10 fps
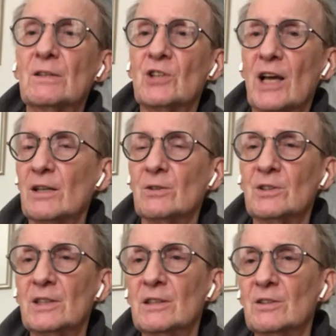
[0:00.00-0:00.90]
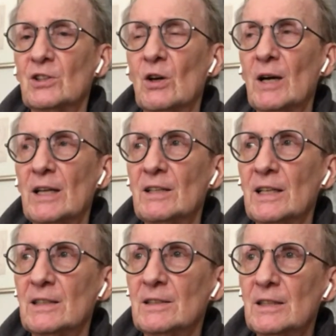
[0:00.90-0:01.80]
shadows in it. So I
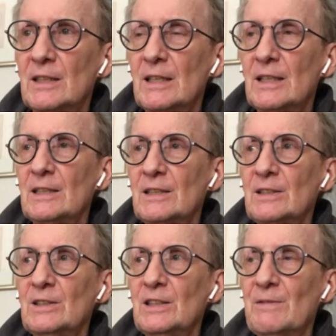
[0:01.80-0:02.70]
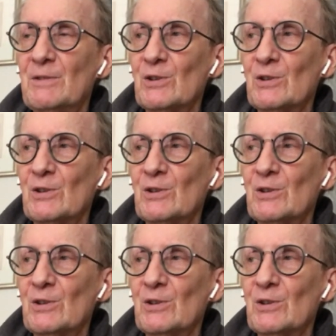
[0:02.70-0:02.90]
think if